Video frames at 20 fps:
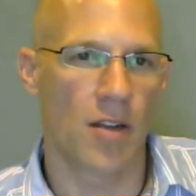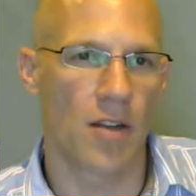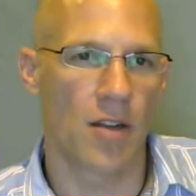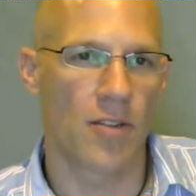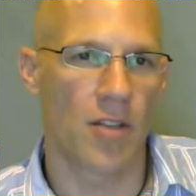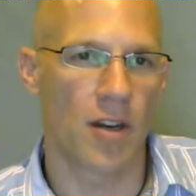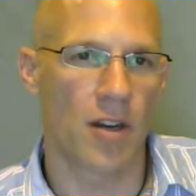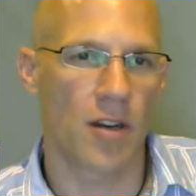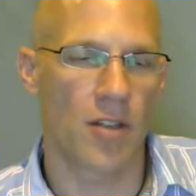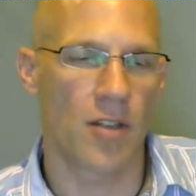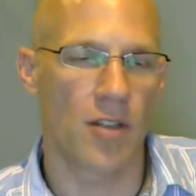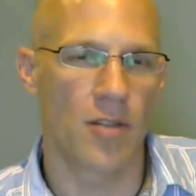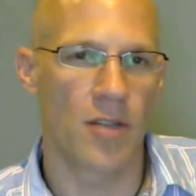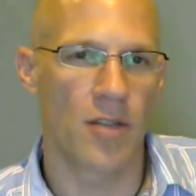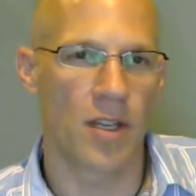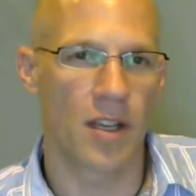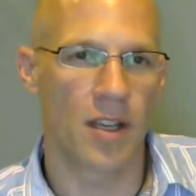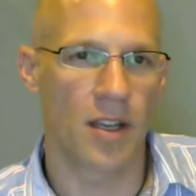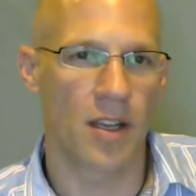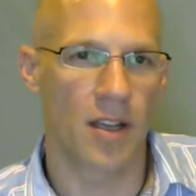Talk to
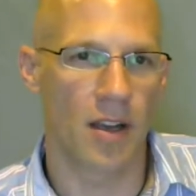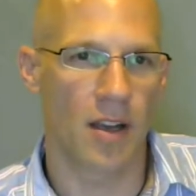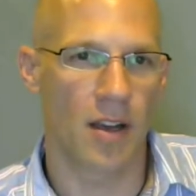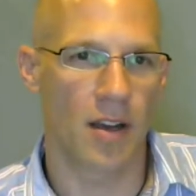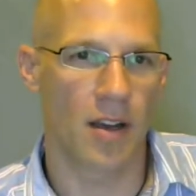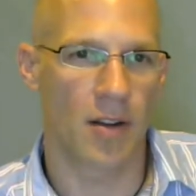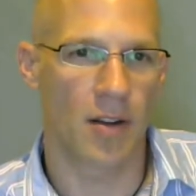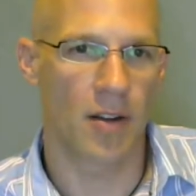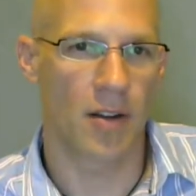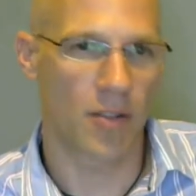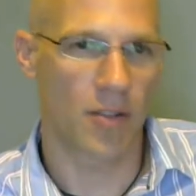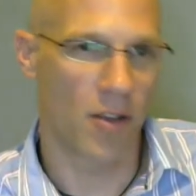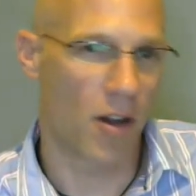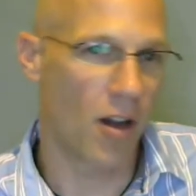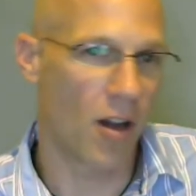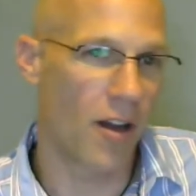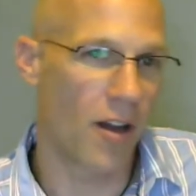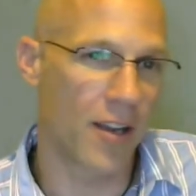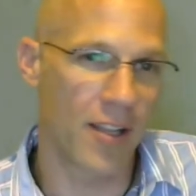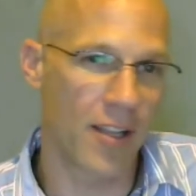me, the
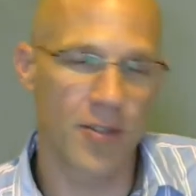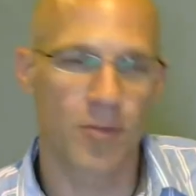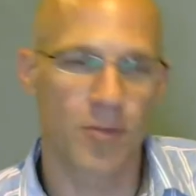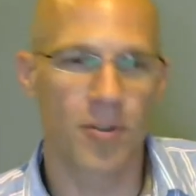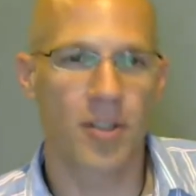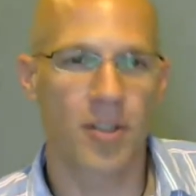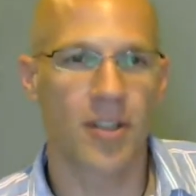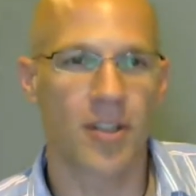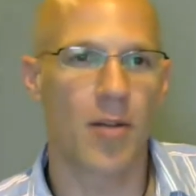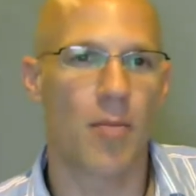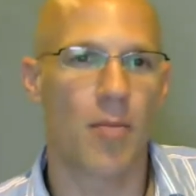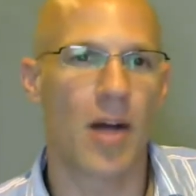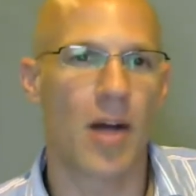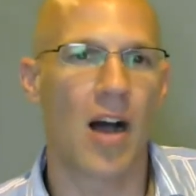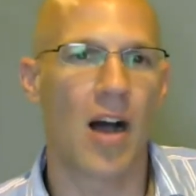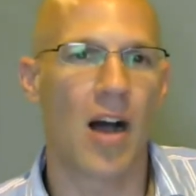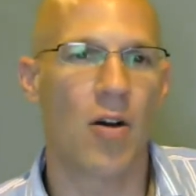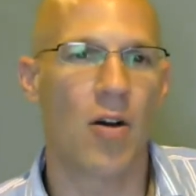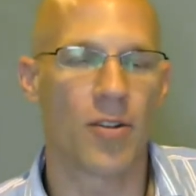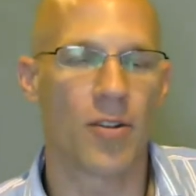audience, really,
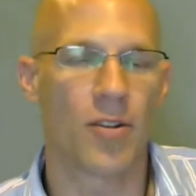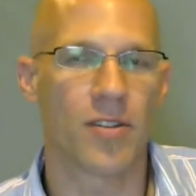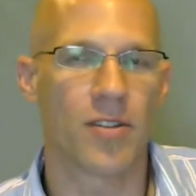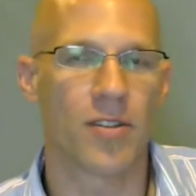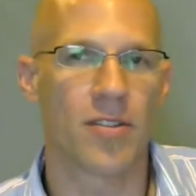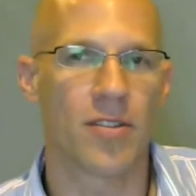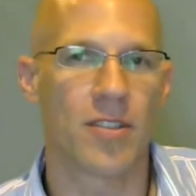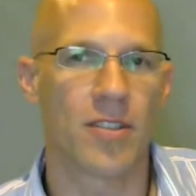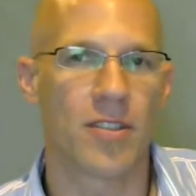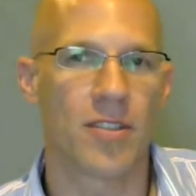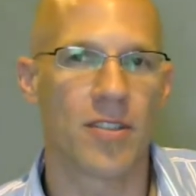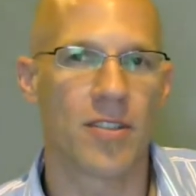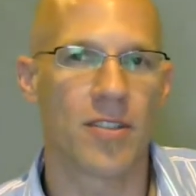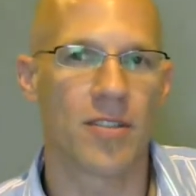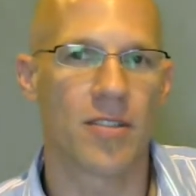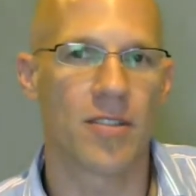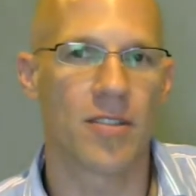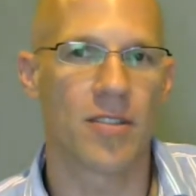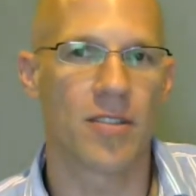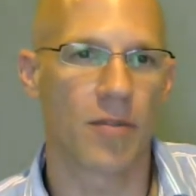about
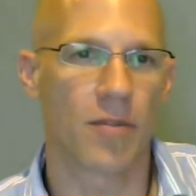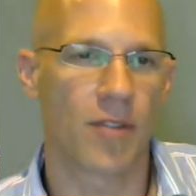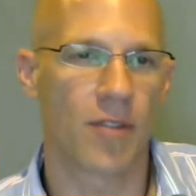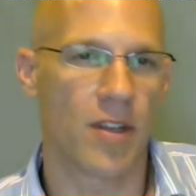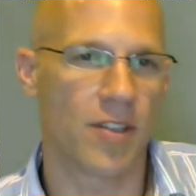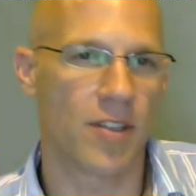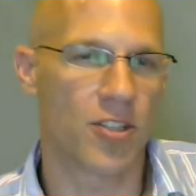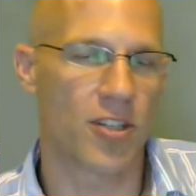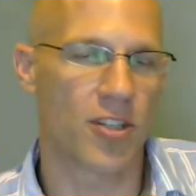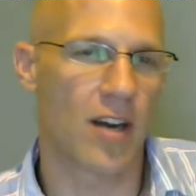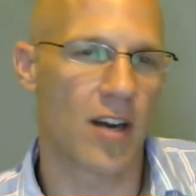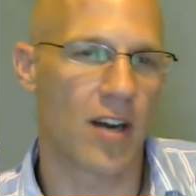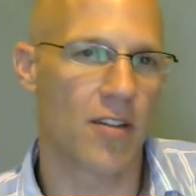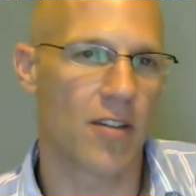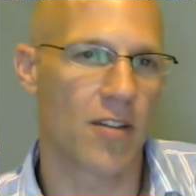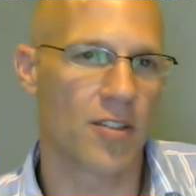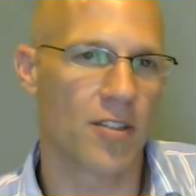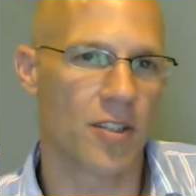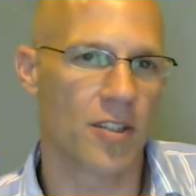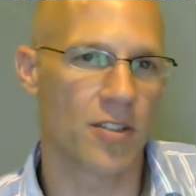some of the
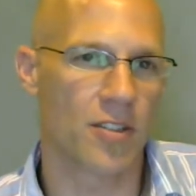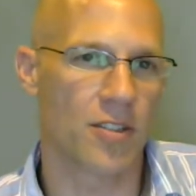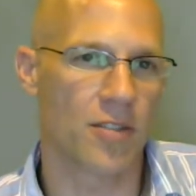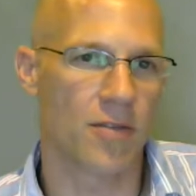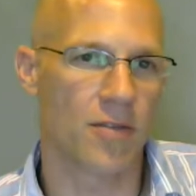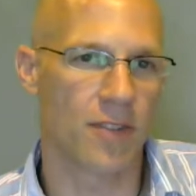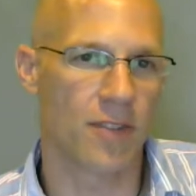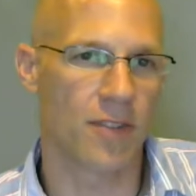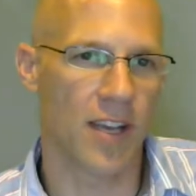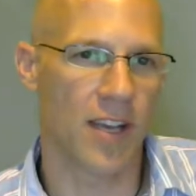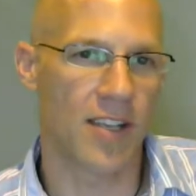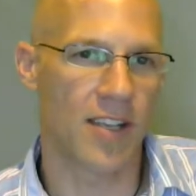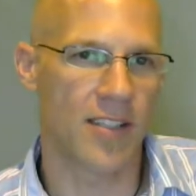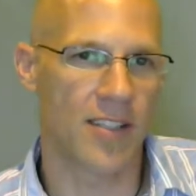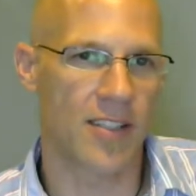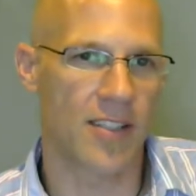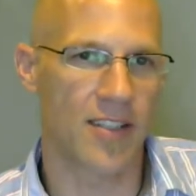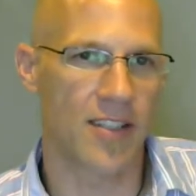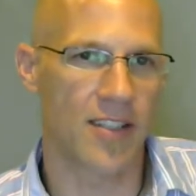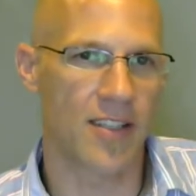challenges you
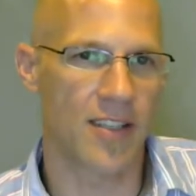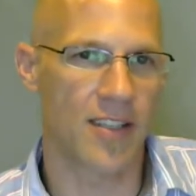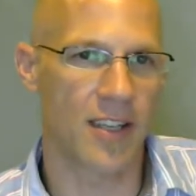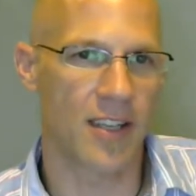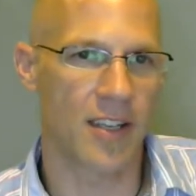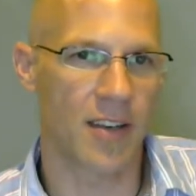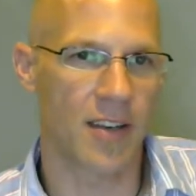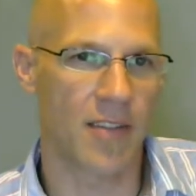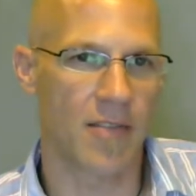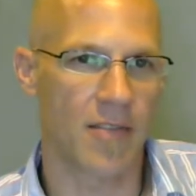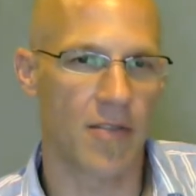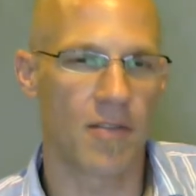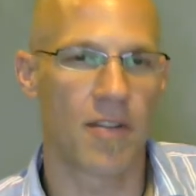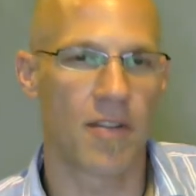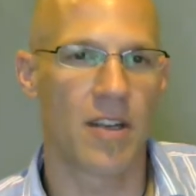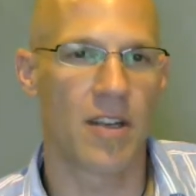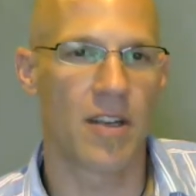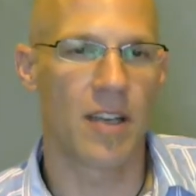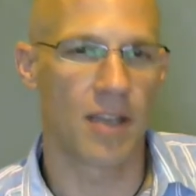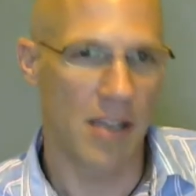faced in,
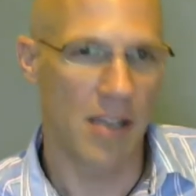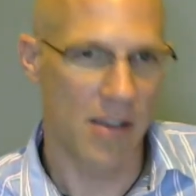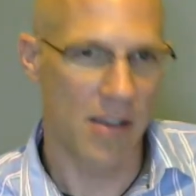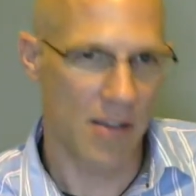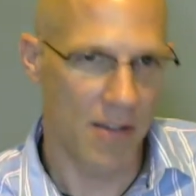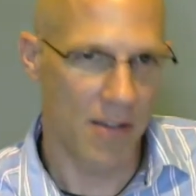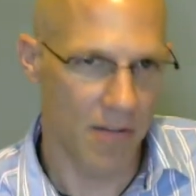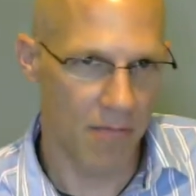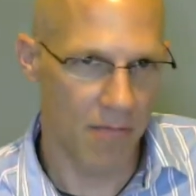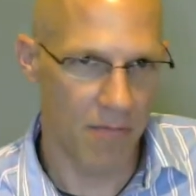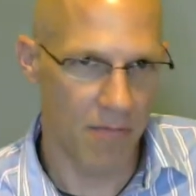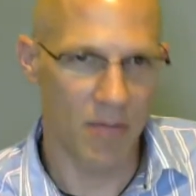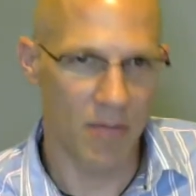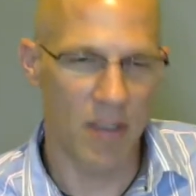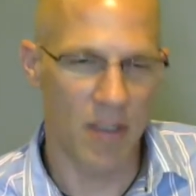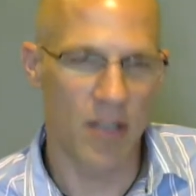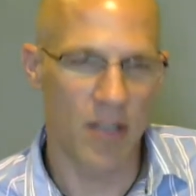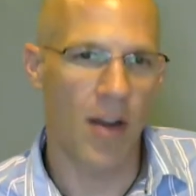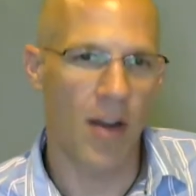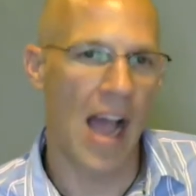
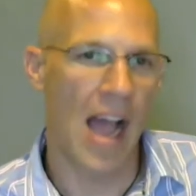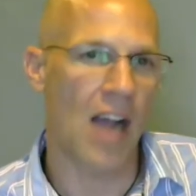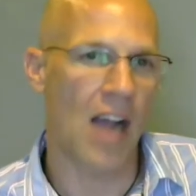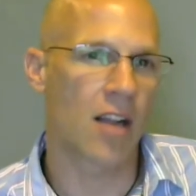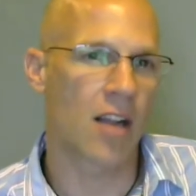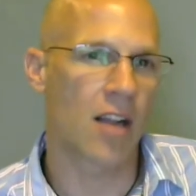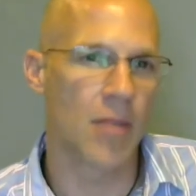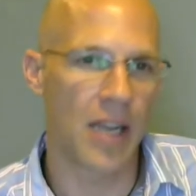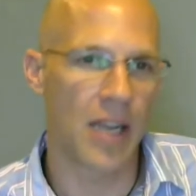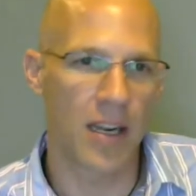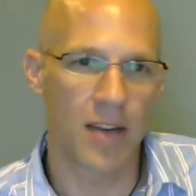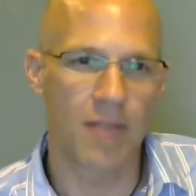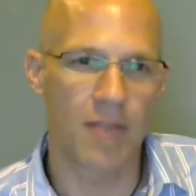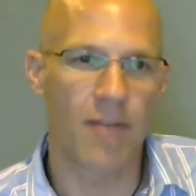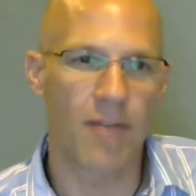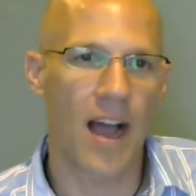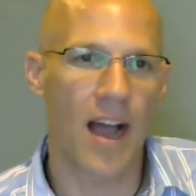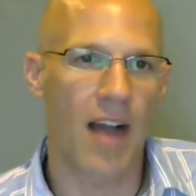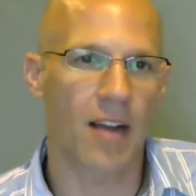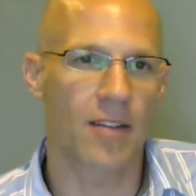acclimating
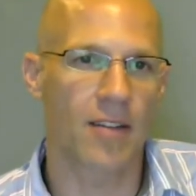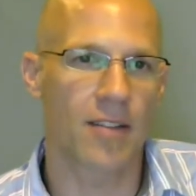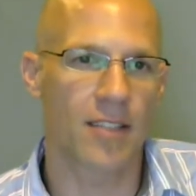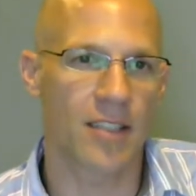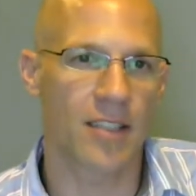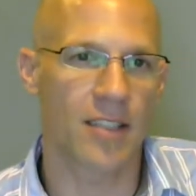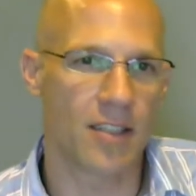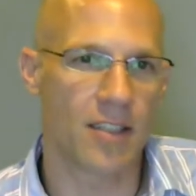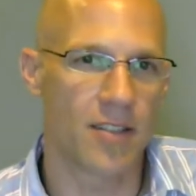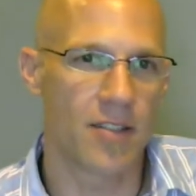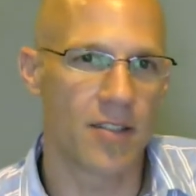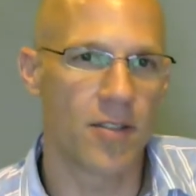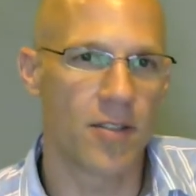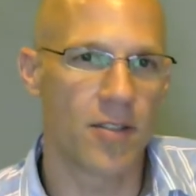faculty to